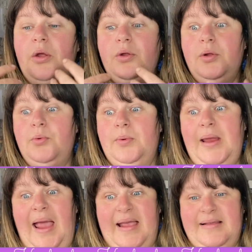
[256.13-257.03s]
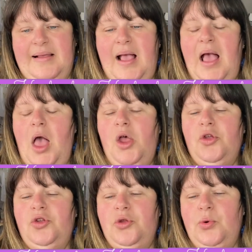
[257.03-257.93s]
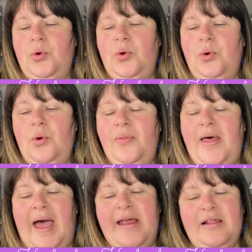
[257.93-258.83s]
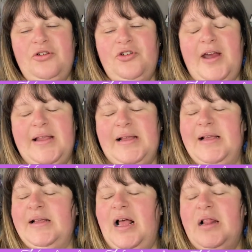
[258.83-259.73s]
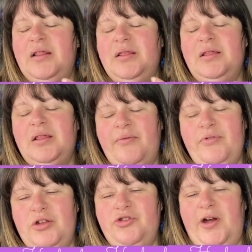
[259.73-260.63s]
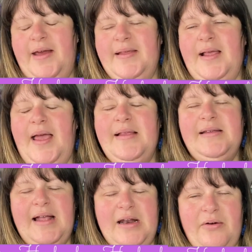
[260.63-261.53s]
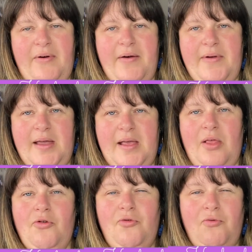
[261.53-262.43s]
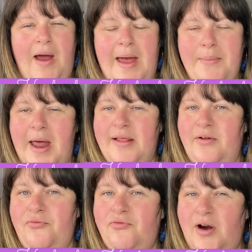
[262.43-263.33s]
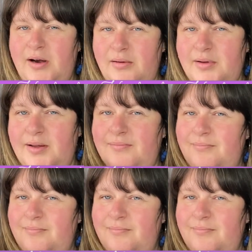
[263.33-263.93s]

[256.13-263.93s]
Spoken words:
So yes, so the Isla dress is a lovely dress. Instead of having the wrap at the front